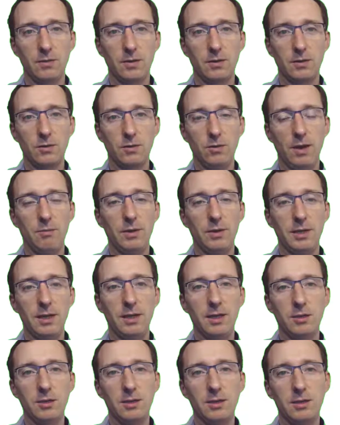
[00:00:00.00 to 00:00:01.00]
So
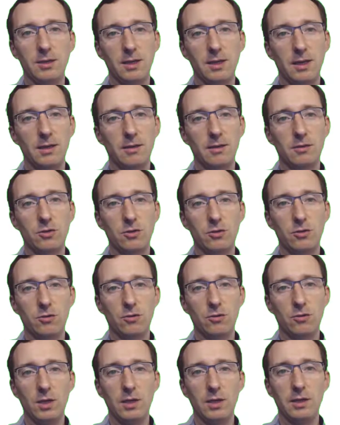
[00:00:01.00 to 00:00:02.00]
application designers
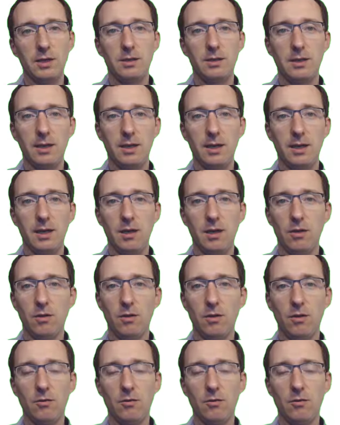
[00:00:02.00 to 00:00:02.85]
should really take care